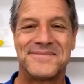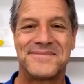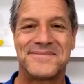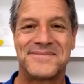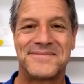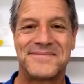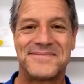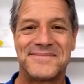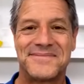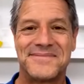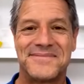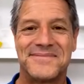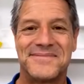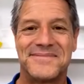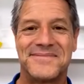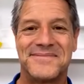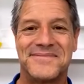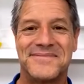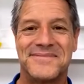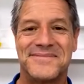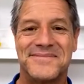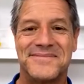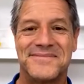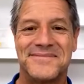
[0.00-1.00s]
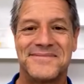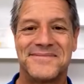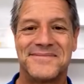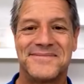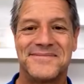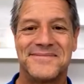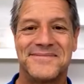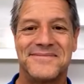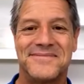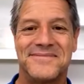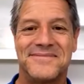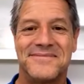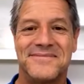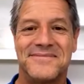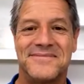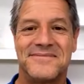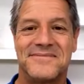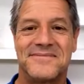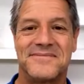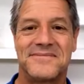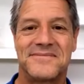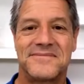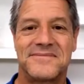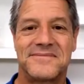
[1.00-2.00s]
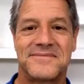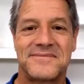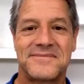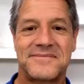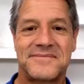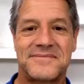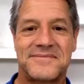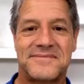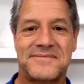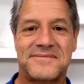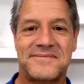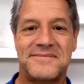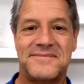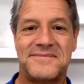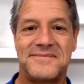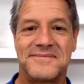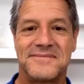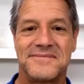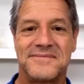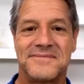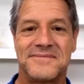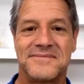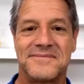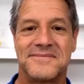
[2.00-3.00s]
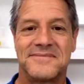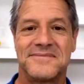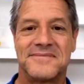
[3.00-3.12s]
(silent)